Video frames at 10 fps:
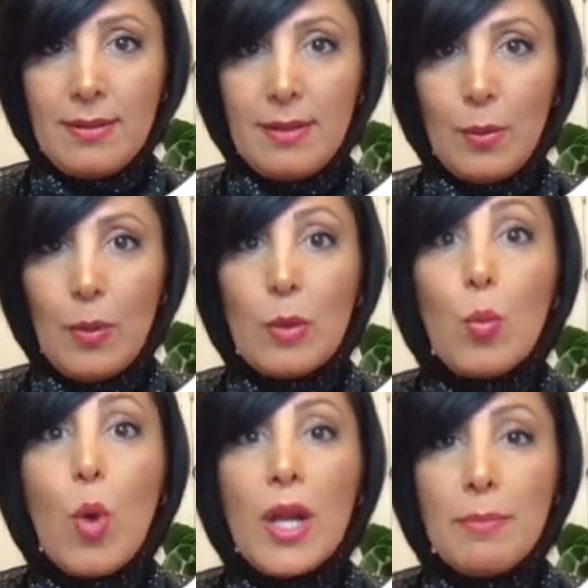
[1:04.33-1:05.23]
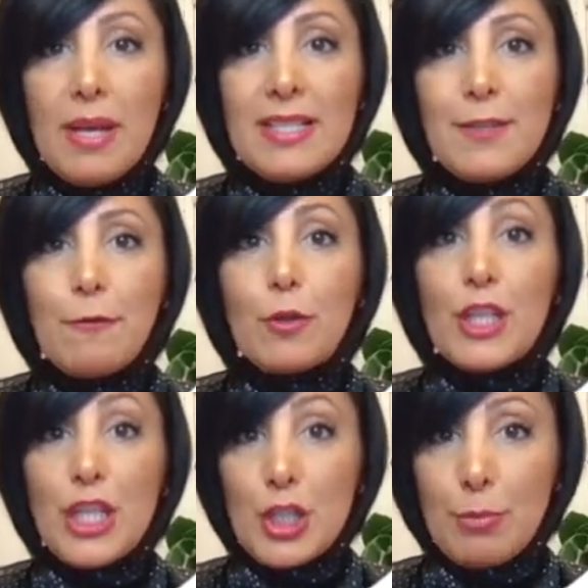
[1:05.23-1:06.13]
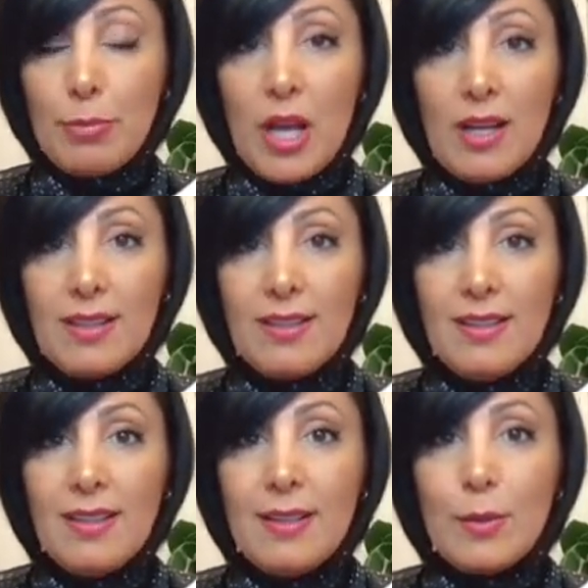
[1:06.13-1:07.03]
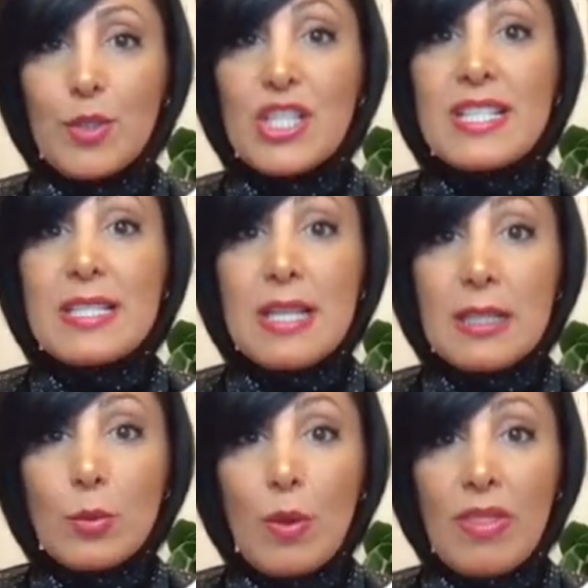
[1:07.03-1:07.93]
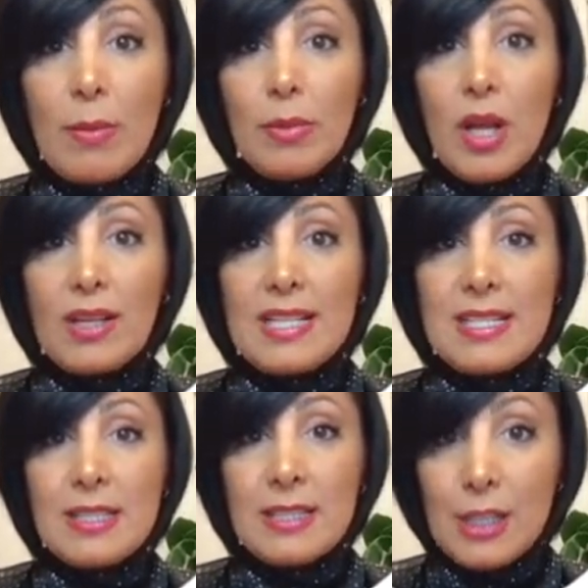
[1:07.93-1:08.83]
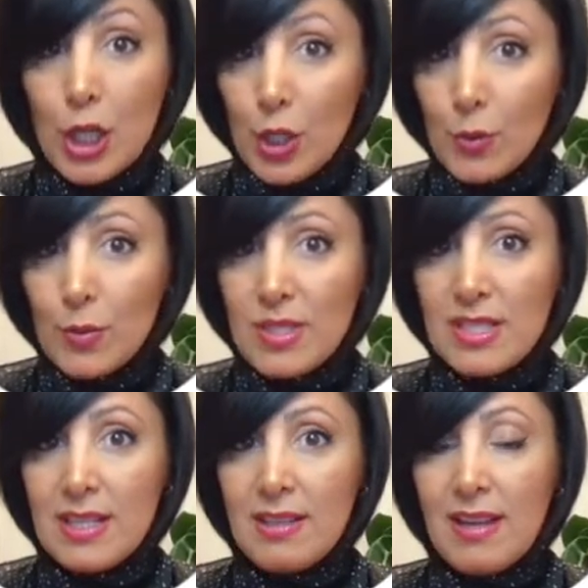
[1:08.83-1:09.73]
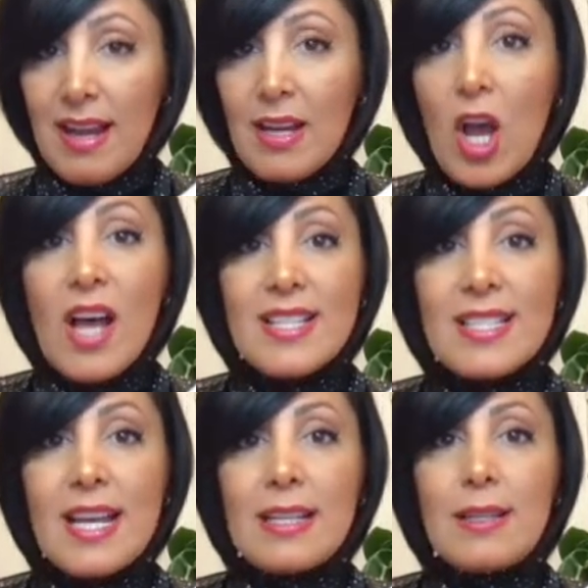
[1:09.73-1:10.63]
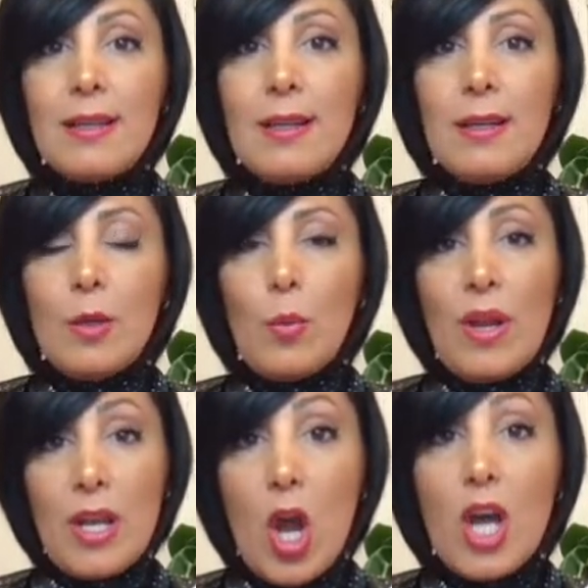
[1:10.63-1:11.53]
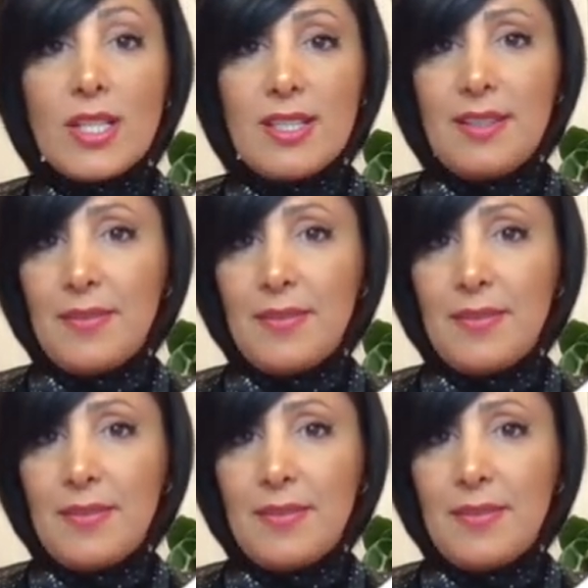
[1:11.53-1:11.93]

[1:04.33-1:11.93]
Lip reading: with one bit for each block, which is set when the block is in use and unset when not.